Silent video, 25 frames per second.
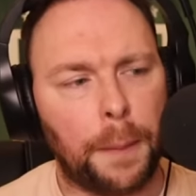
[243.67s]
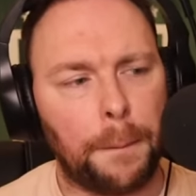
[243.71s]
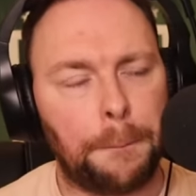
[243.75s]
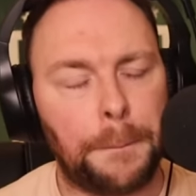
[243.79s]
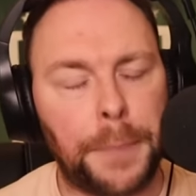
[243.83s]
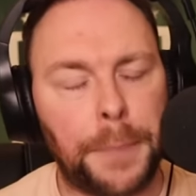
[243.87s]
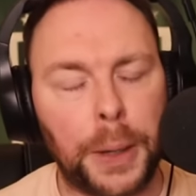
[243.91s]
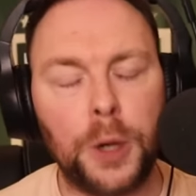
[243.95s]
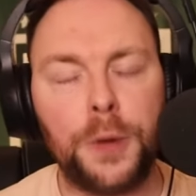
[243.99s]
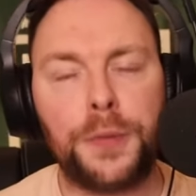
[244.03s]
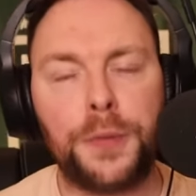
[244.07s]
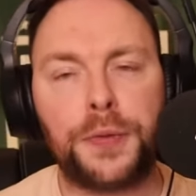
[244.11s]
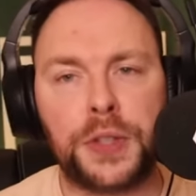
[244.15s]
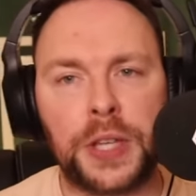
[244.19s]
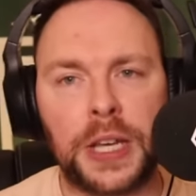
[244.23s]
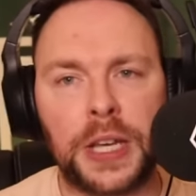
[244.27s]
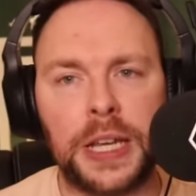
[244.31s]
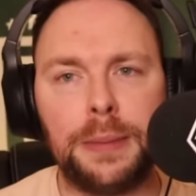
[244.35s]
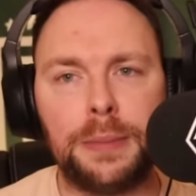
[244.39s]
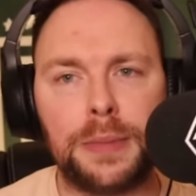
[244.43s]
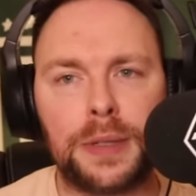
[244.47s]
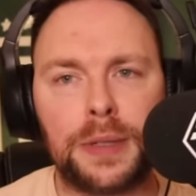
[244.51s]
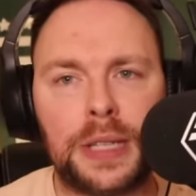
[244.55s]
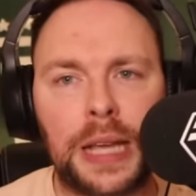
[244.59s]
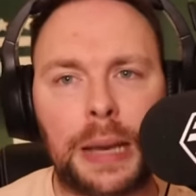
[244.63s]
both
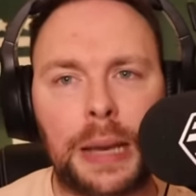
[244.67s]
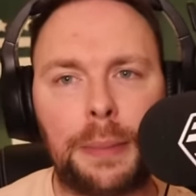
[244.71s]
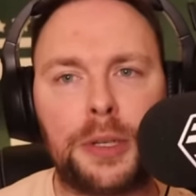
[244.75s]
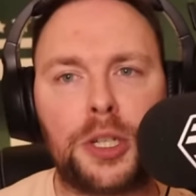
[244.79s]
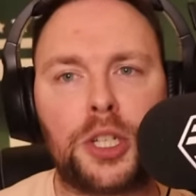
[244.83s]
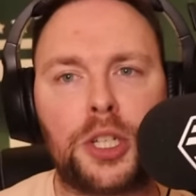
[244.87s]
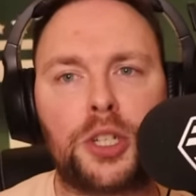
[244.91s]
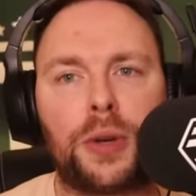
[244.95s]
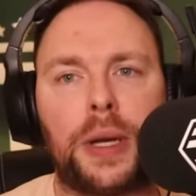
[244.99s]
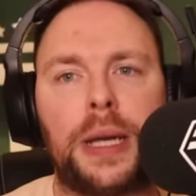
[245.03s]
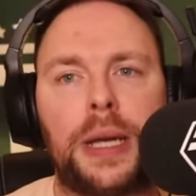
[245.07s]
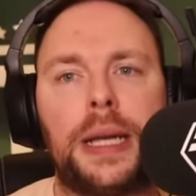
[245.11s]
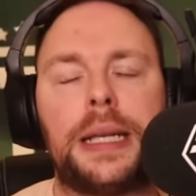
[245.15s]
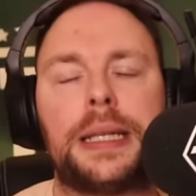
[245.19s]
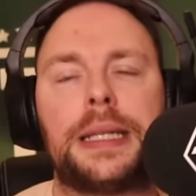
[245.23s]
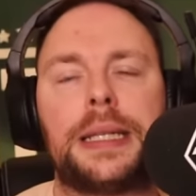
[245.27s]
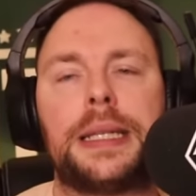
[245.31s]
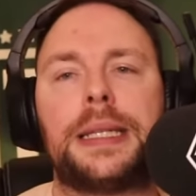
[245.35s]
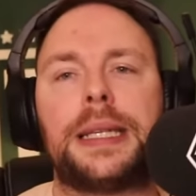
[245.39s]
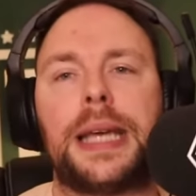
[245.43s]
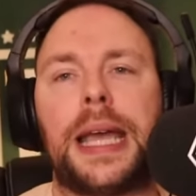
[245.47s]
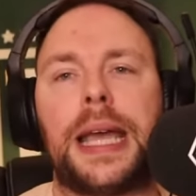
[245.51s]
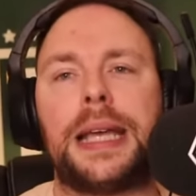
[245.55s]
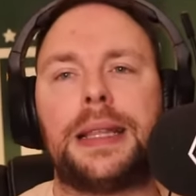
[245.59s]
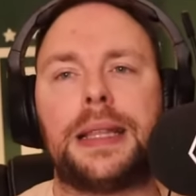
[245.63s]
teams demonstrated
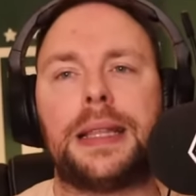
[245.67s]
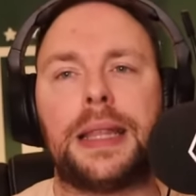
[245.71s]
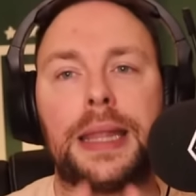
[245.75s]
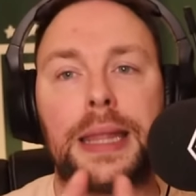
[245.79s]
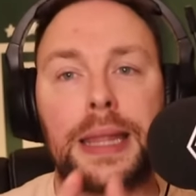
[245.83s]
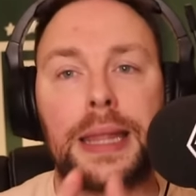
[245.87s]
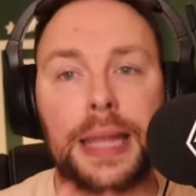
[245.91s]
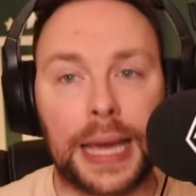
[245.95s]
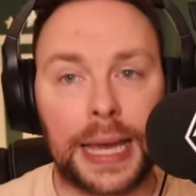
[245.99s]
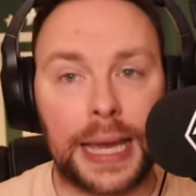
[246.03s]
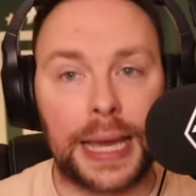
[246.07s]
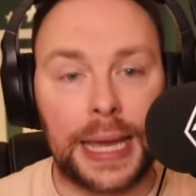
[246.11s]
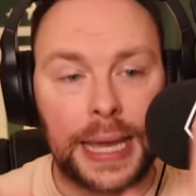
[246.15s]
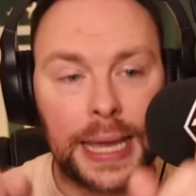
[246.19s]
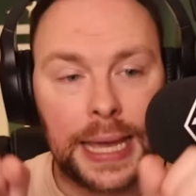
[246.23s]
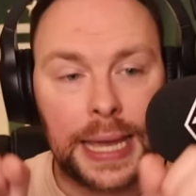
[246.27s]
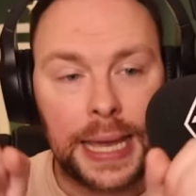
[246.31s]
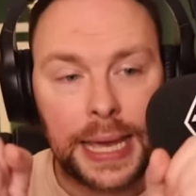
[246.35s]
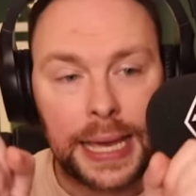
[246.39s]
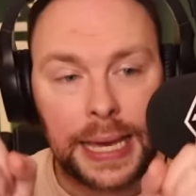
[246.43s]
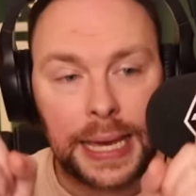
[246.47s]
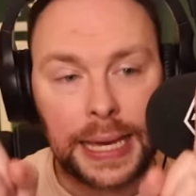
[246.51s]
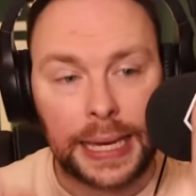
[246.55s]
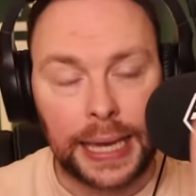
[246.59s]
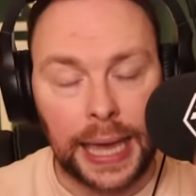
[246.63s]
today that they
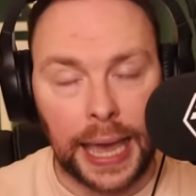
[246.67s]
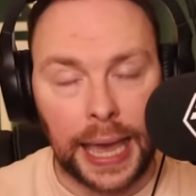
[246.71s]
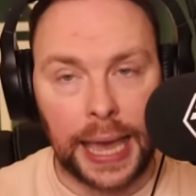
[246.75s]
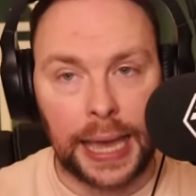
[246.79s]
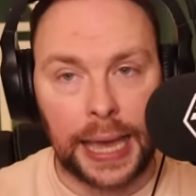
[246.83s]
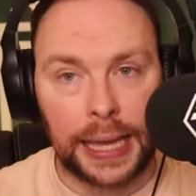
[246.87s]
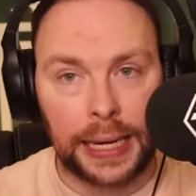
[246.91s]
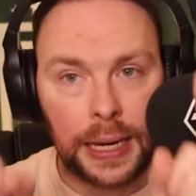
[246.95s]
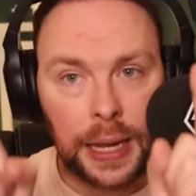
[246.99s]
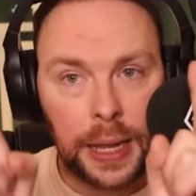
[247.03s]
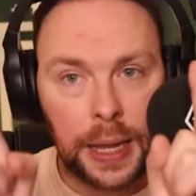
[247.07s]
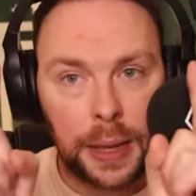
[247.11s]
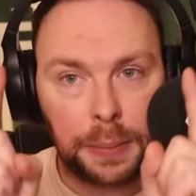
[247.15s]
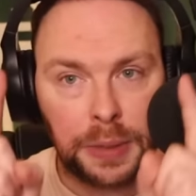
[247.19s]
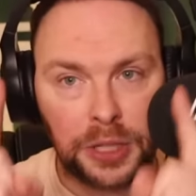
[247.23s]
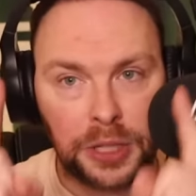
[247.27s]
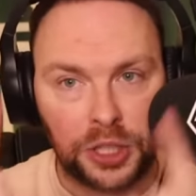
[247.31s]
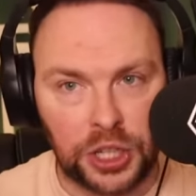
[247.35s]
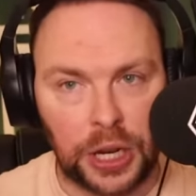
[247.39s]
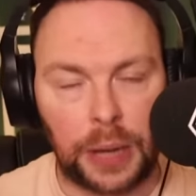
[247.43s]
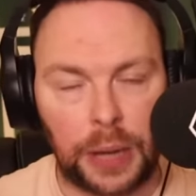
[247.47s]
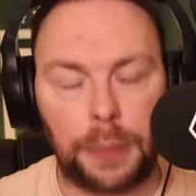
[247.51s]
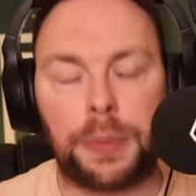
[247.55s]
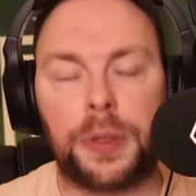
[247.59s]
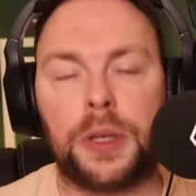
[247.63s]
can be
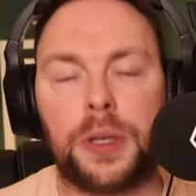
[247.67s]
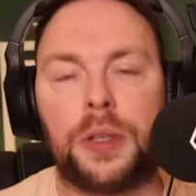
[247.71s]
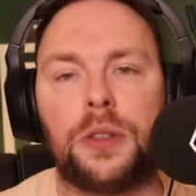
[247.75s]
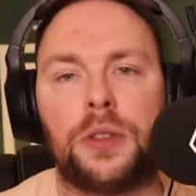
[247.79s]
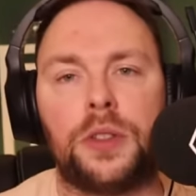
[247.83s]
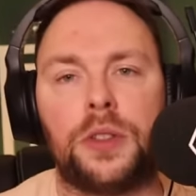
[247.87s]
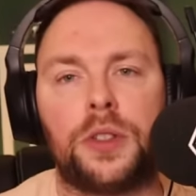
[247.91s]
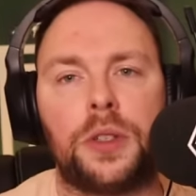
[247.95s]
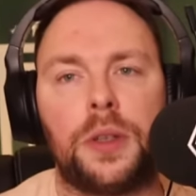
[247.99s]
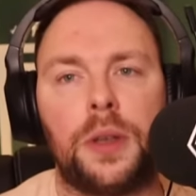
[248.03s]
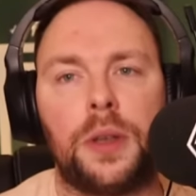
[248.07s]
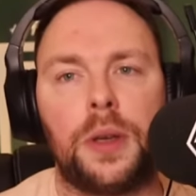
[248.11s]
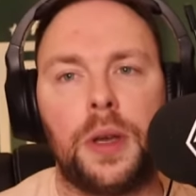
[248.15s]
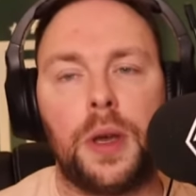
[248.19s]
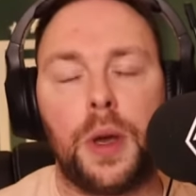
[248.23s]
champions.